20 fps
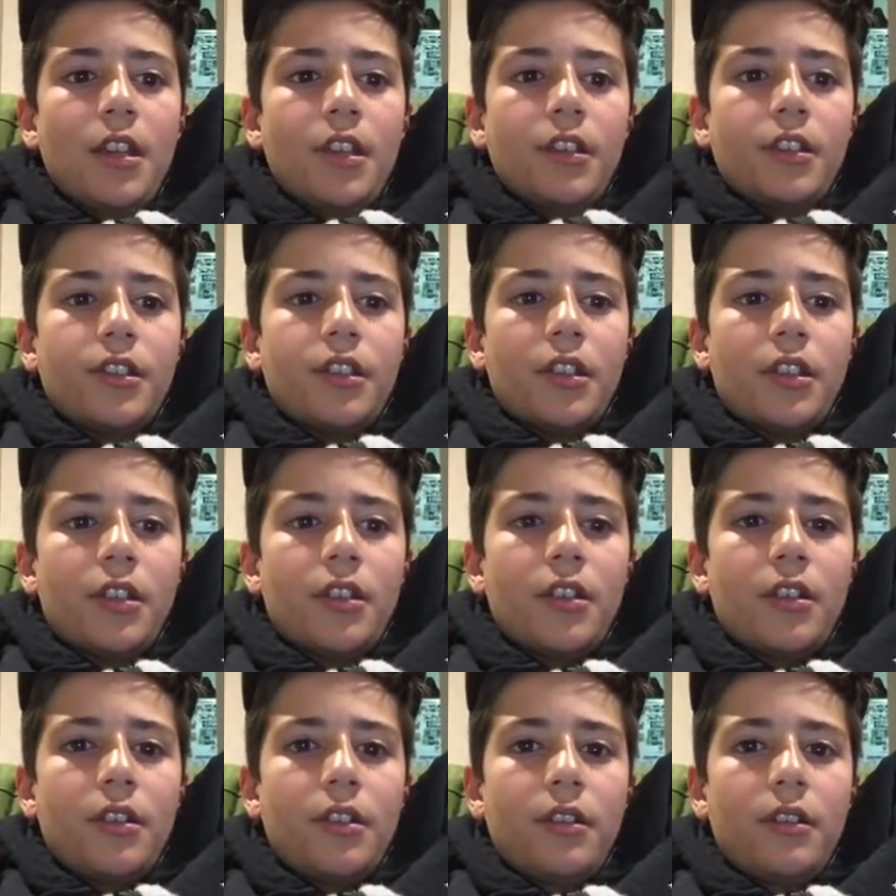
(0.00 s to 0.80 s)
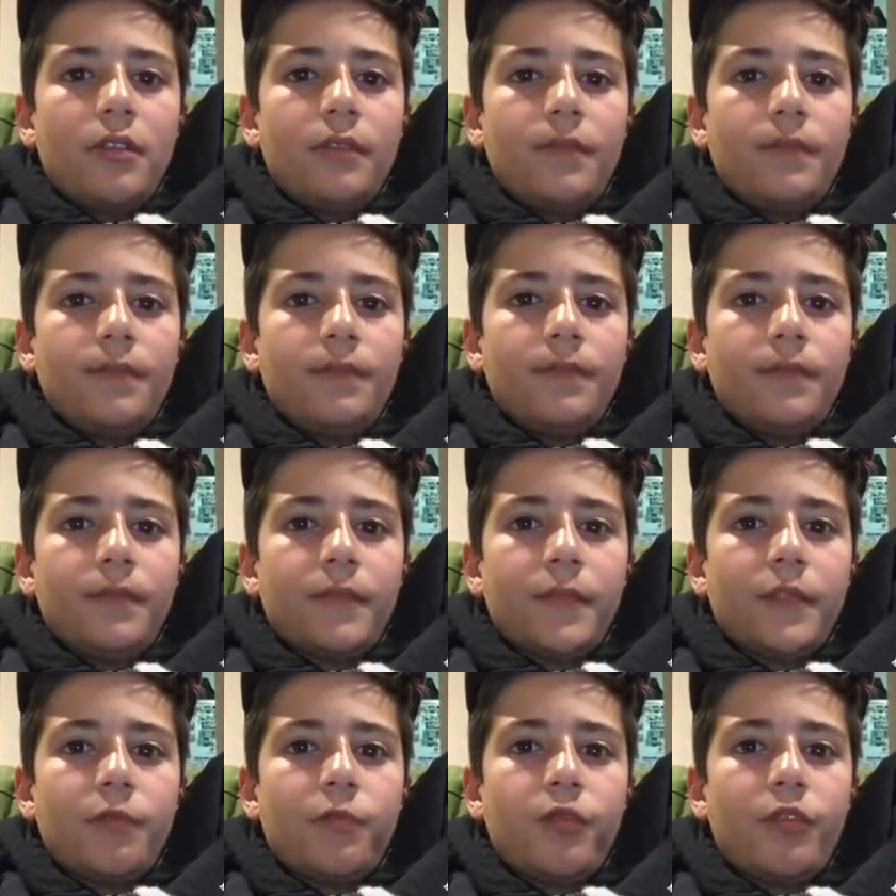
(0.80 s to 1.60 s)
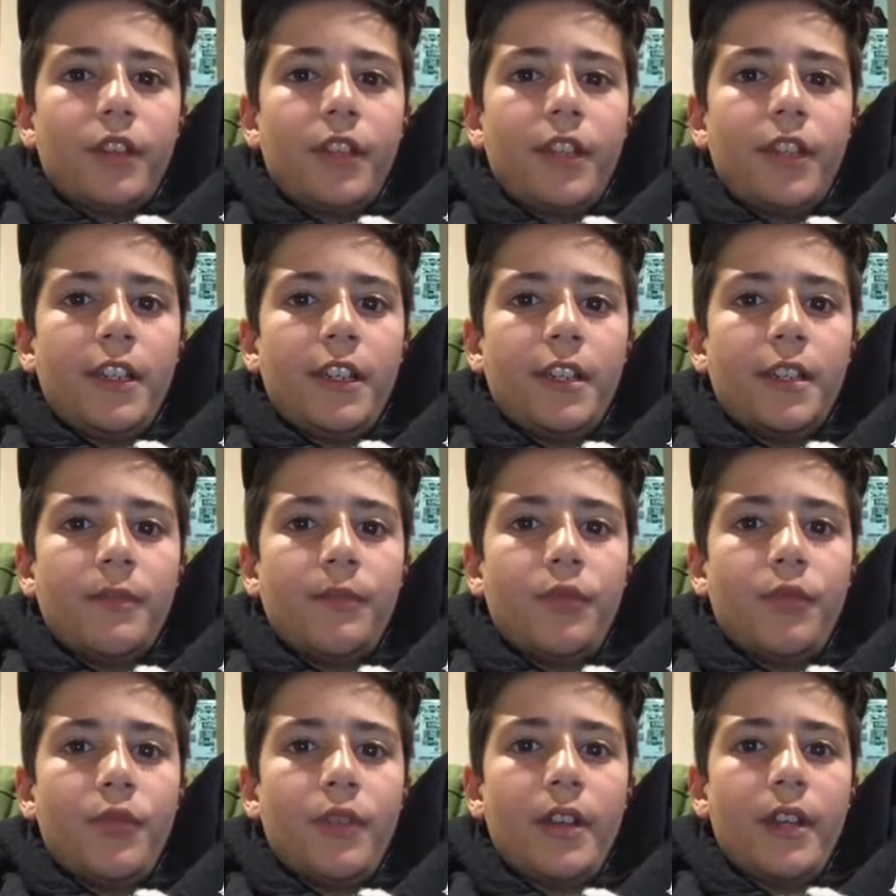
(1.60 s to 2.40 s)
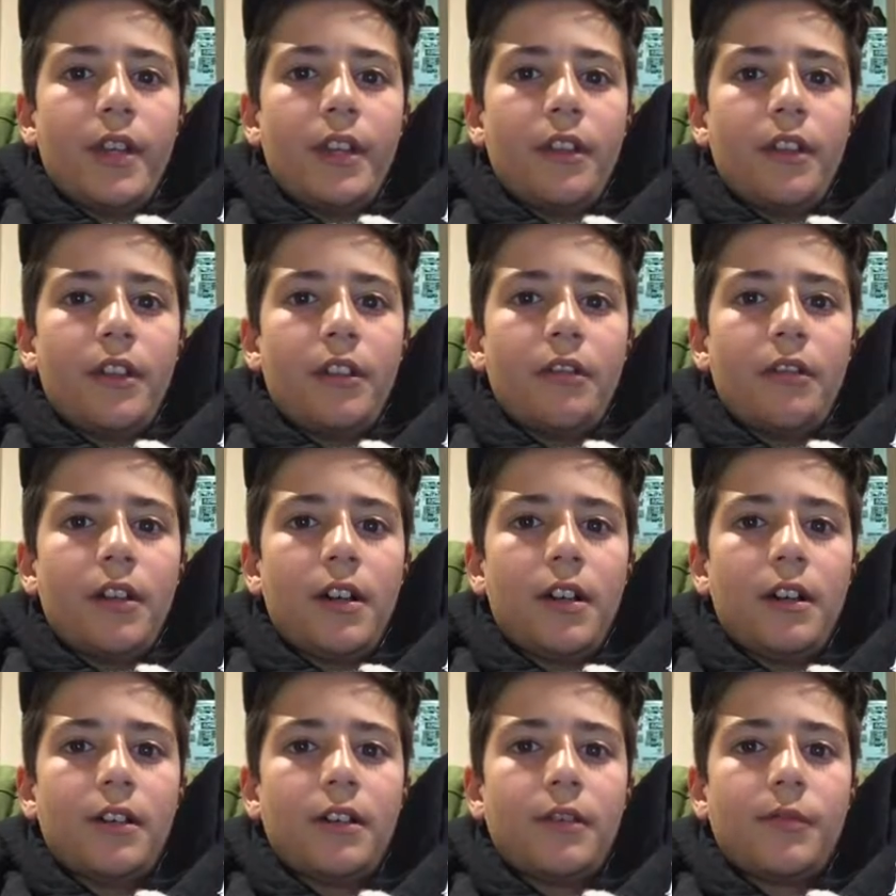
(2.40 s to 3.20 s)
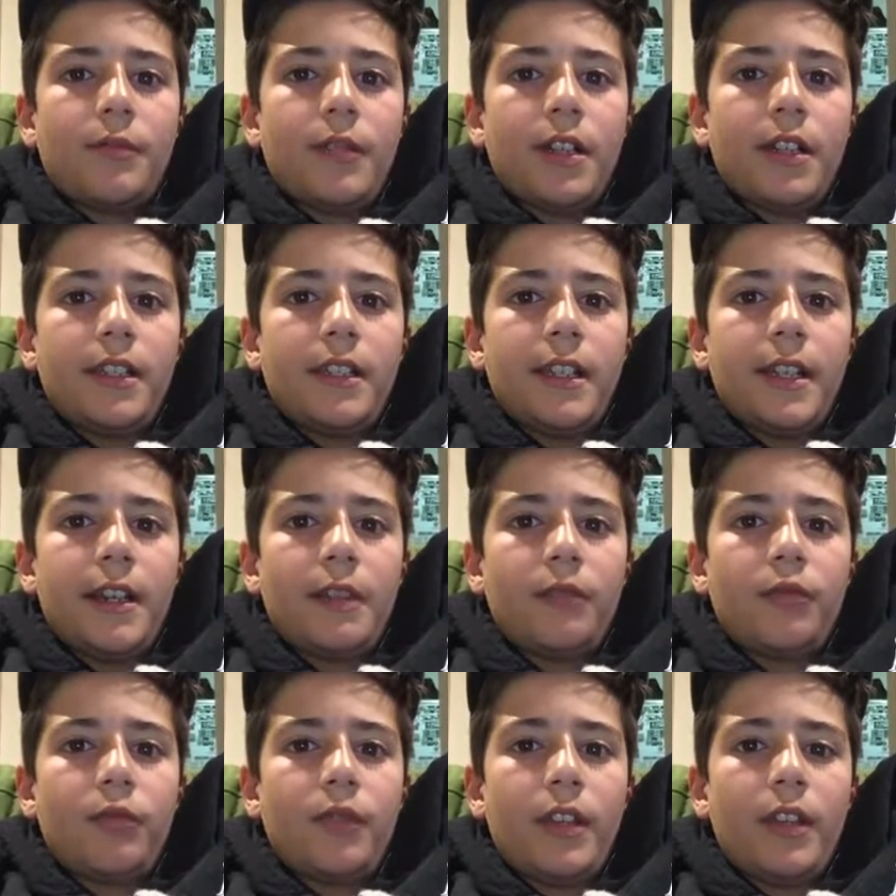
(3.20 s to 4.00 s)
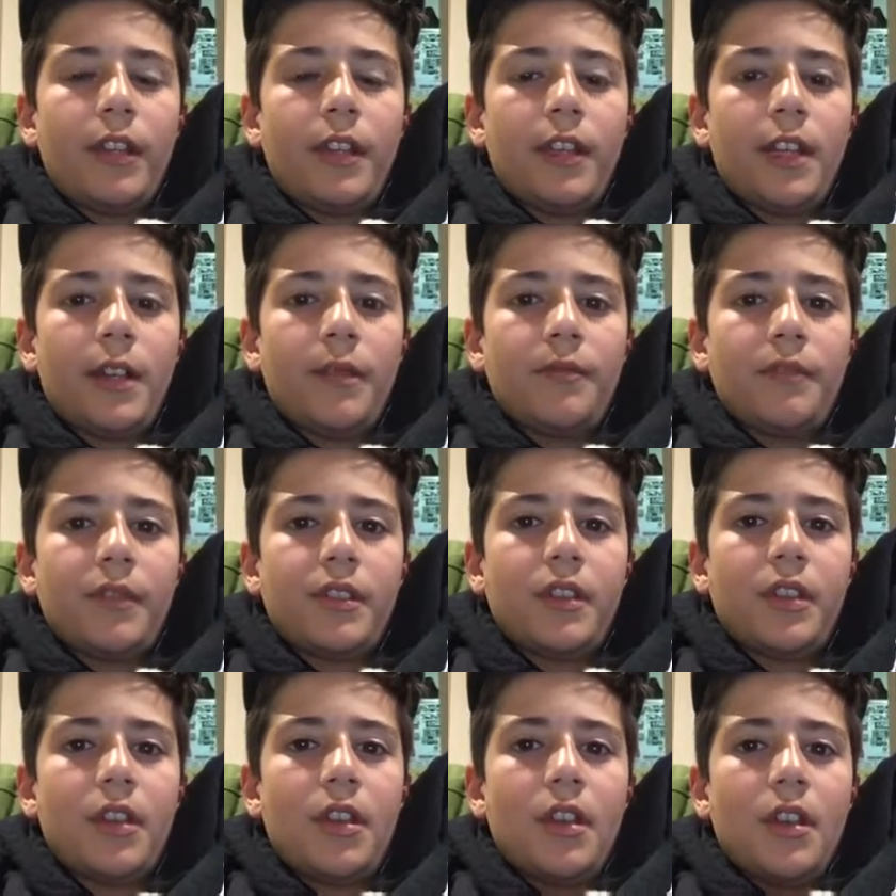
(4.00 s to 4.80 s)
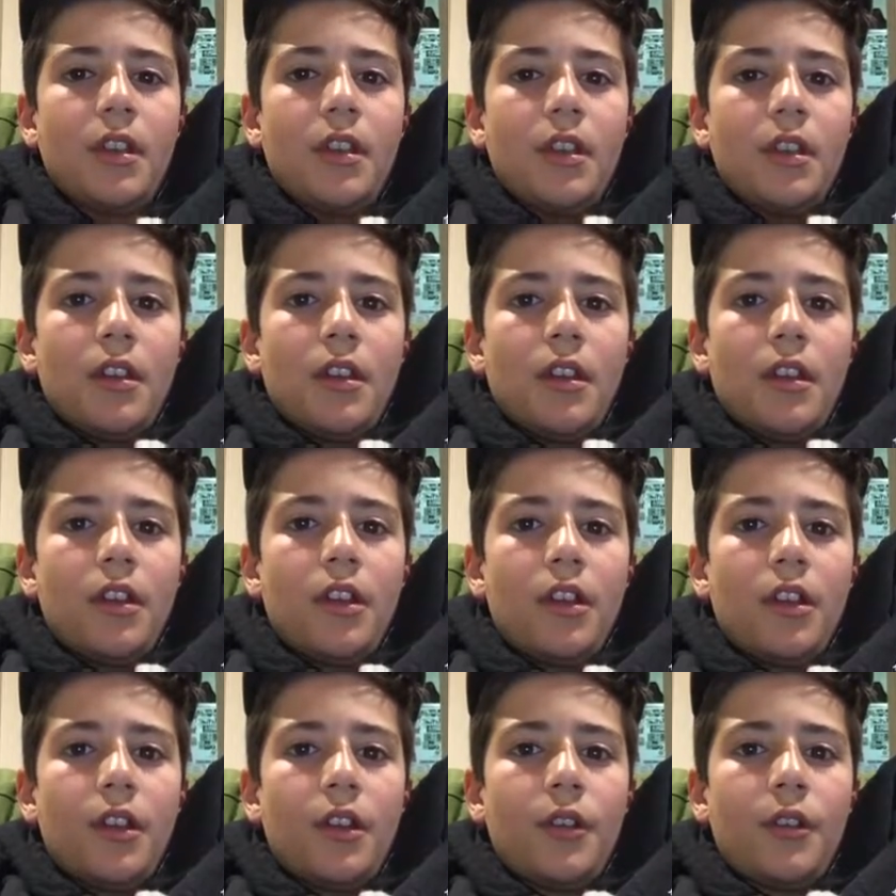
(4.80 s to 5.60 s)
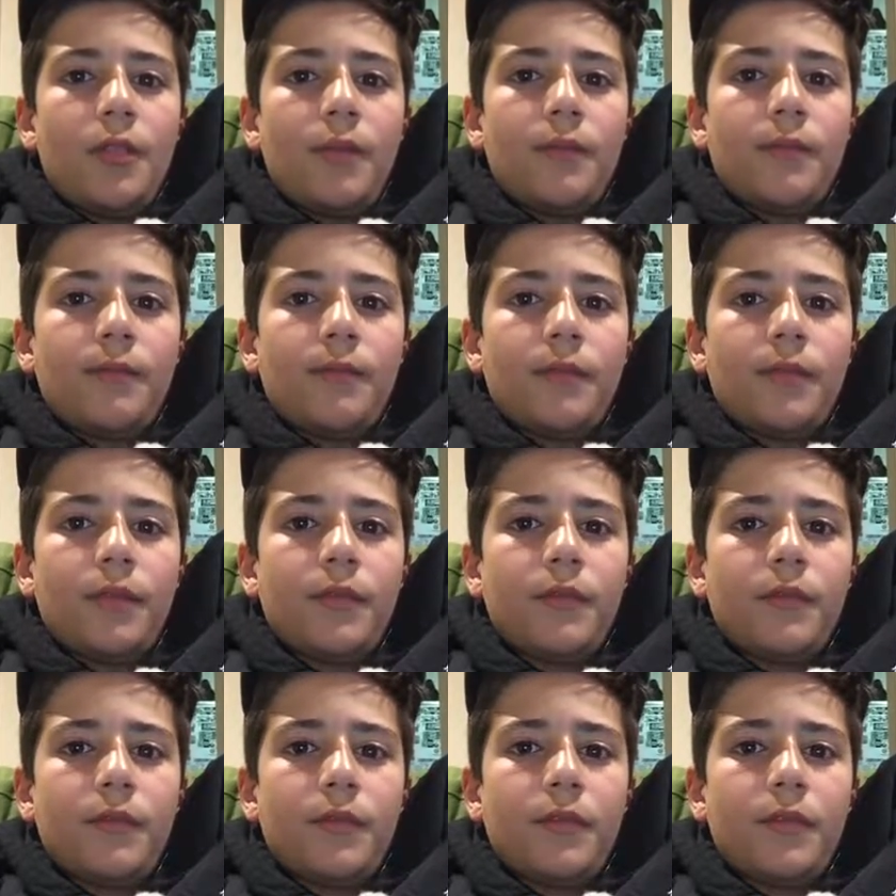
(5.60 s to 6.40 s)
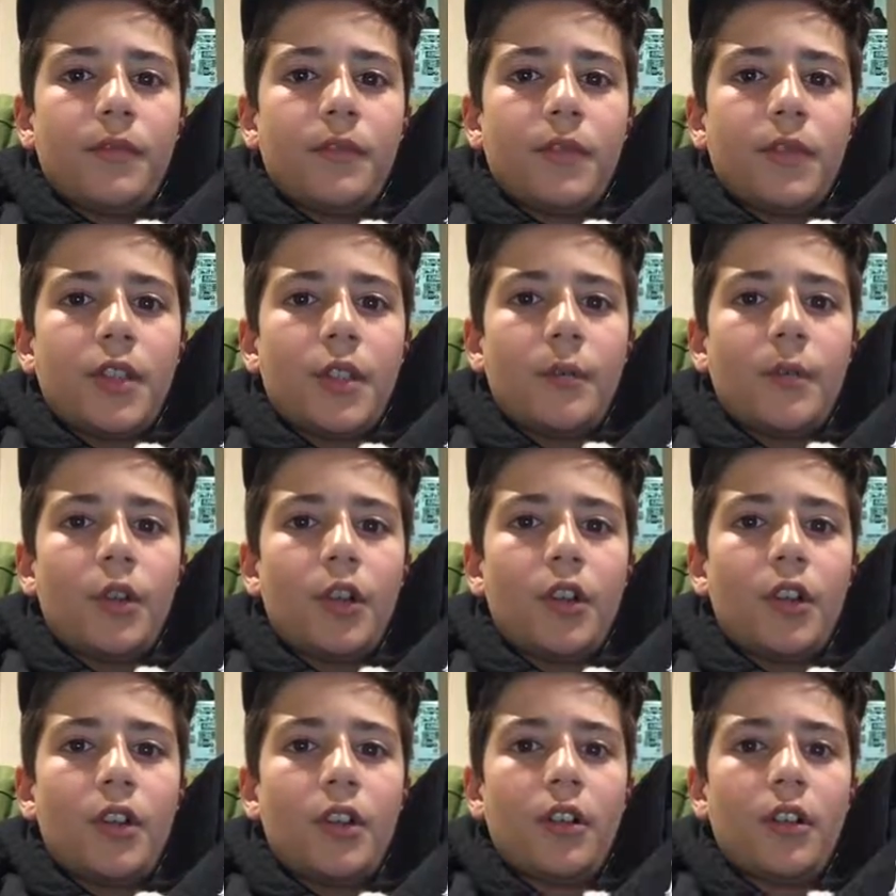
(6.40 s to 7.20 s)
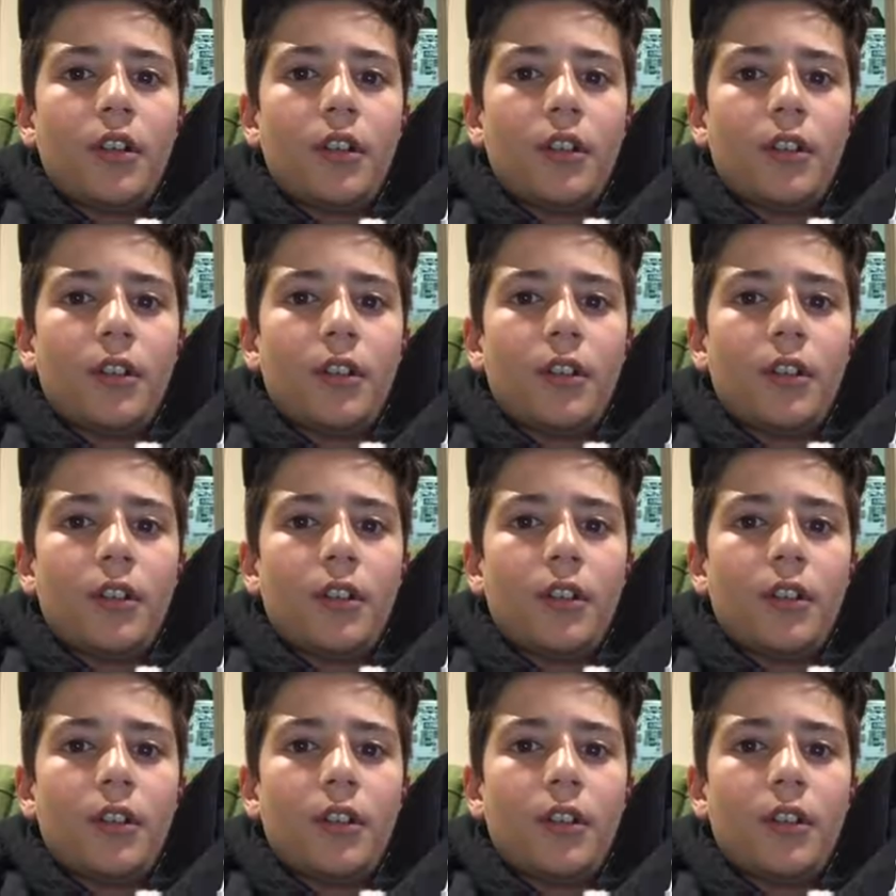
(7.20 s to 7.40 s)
So it's pretty disappointing. I'll ask my dad when he comes home tomorrow.